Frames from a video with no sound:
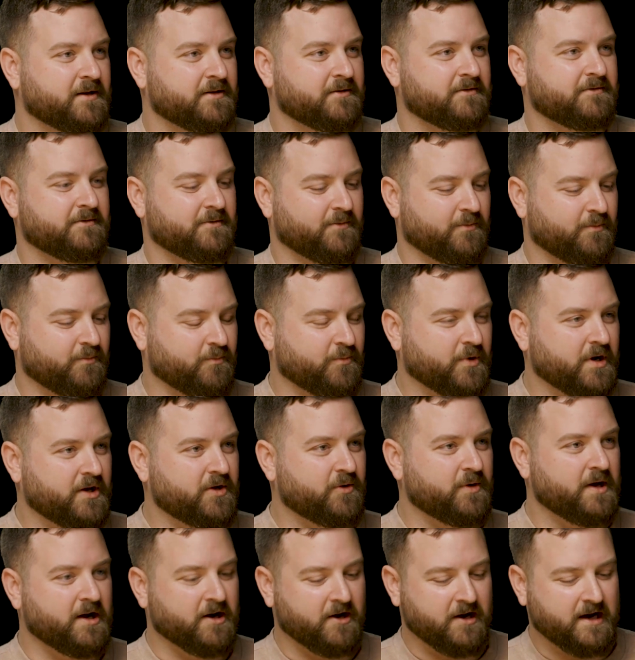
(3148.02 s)
We can bring
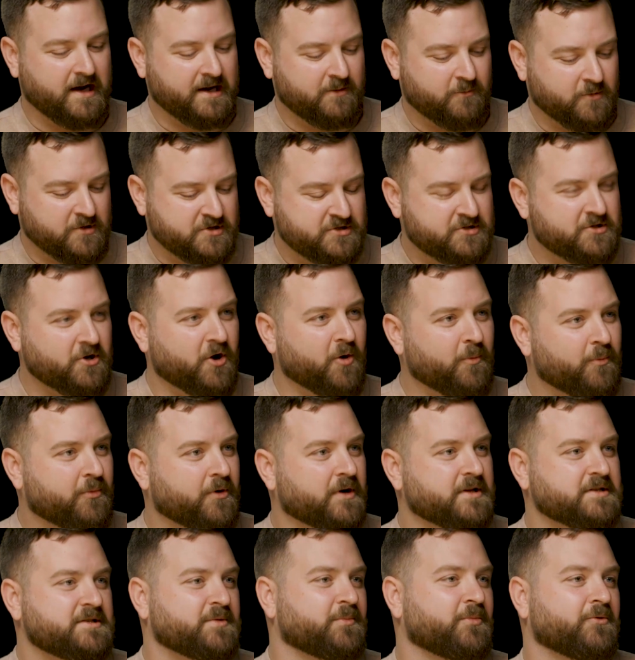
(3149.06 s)
you here, and we're so
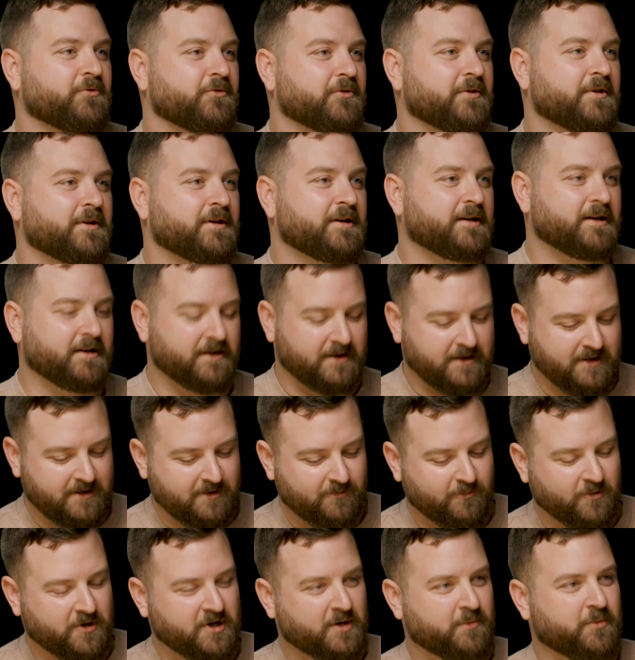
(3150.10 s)
principled,
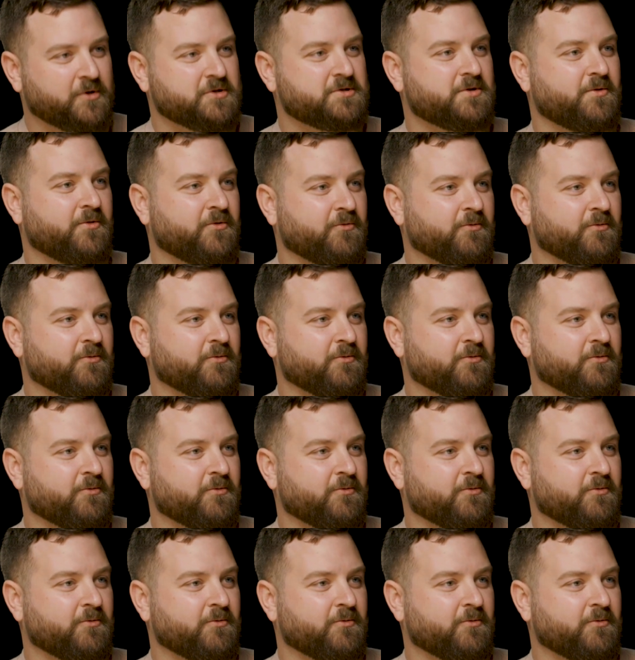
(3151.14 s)
we're going to put you